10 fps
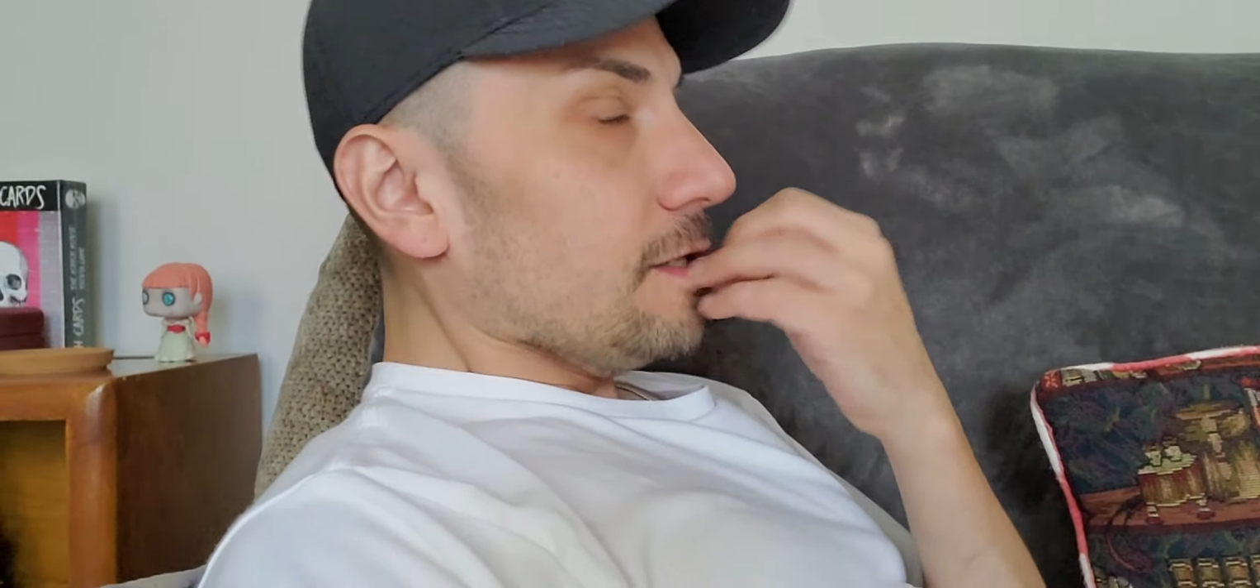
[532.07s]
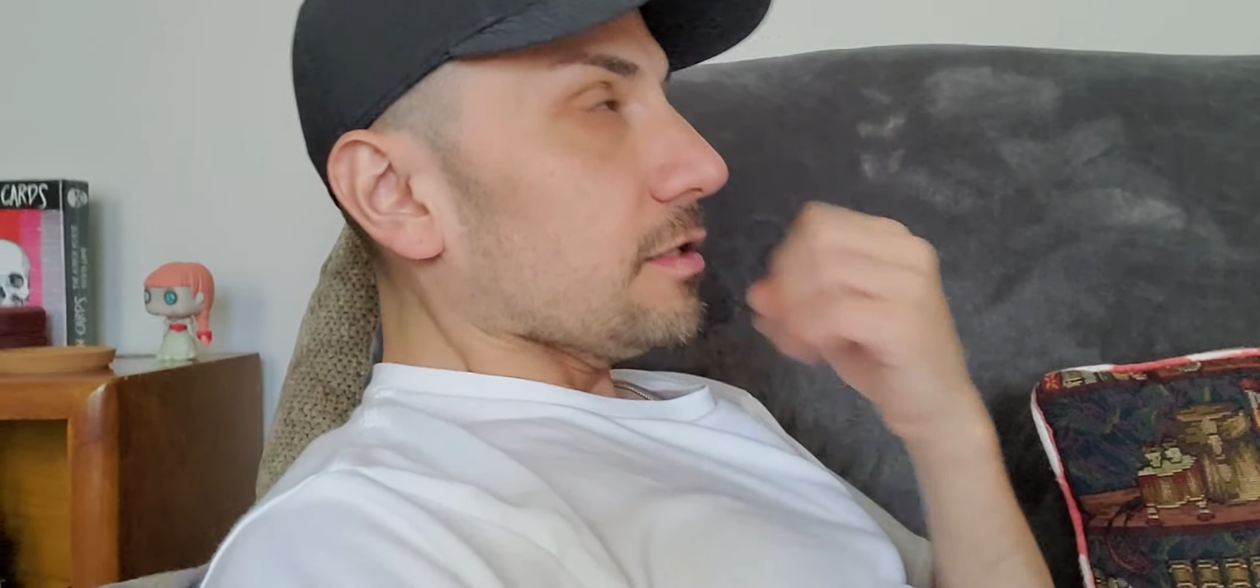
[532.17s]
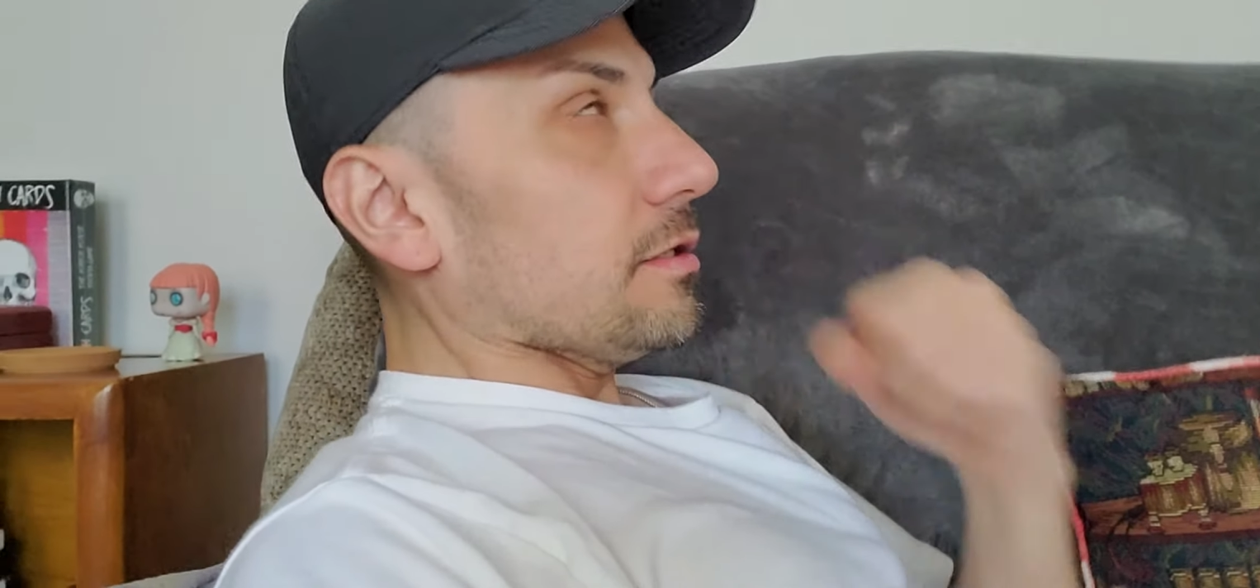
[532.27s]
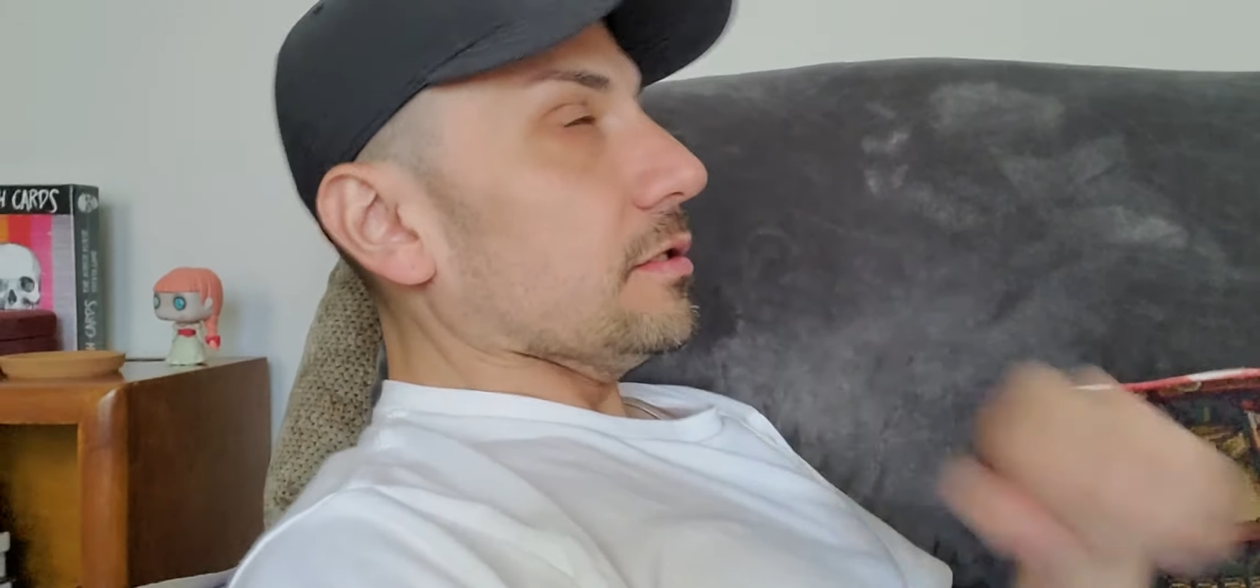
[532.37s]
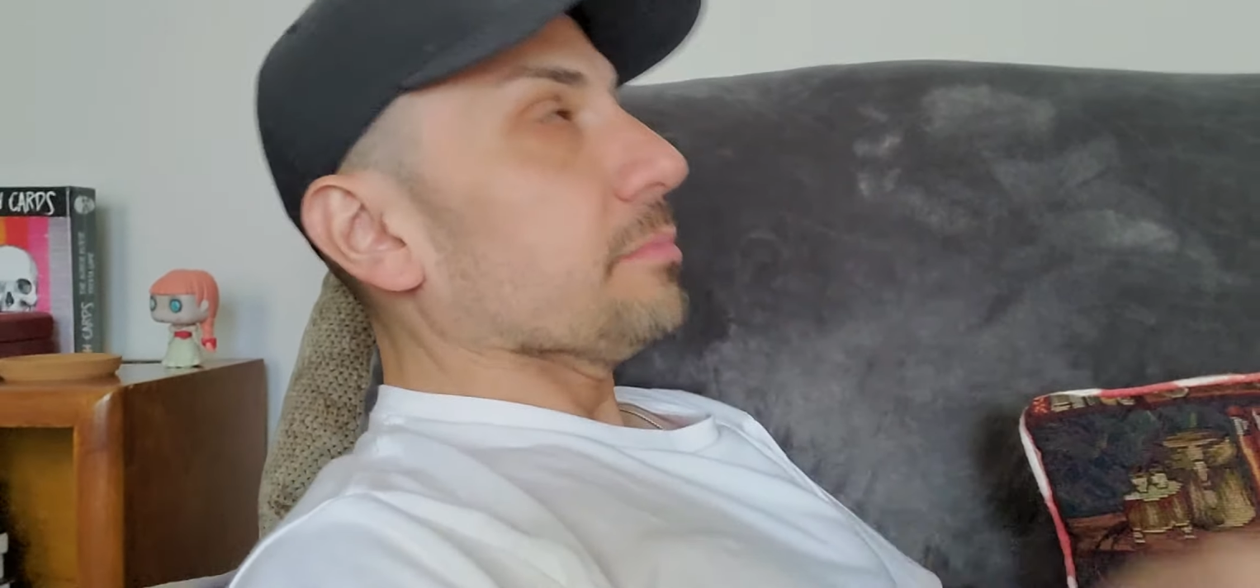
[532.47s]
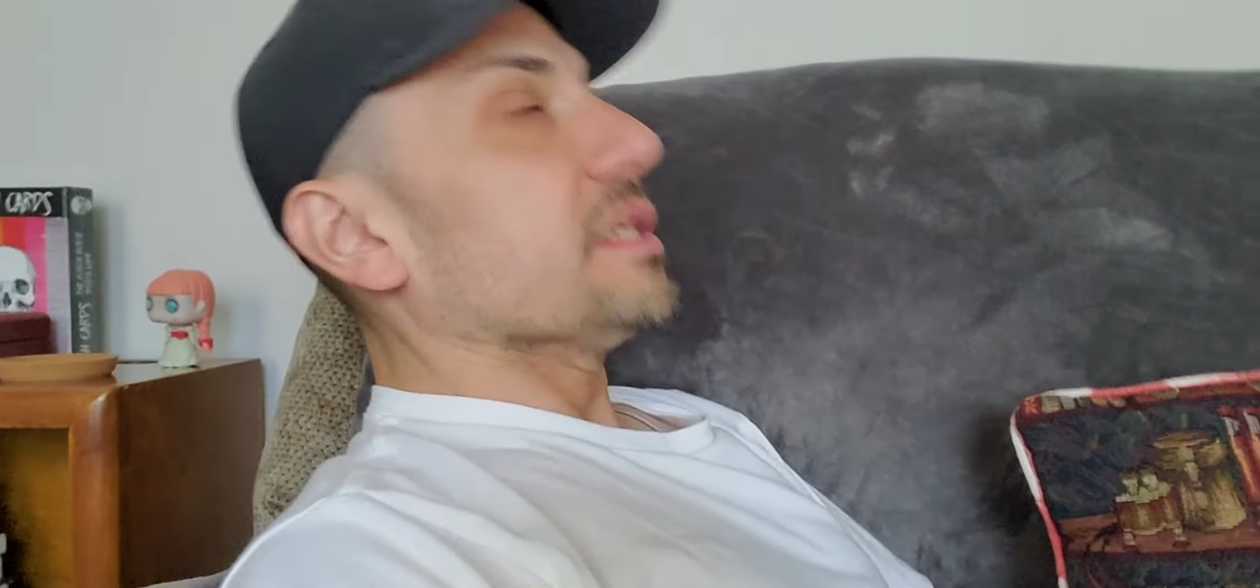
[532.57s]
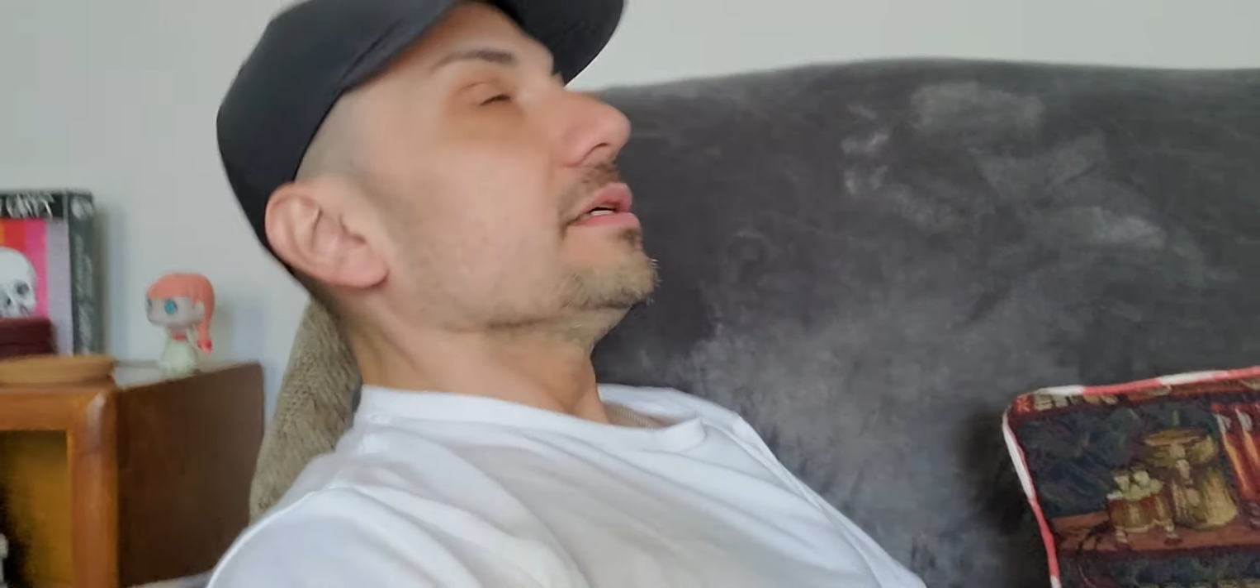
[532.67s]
Oh,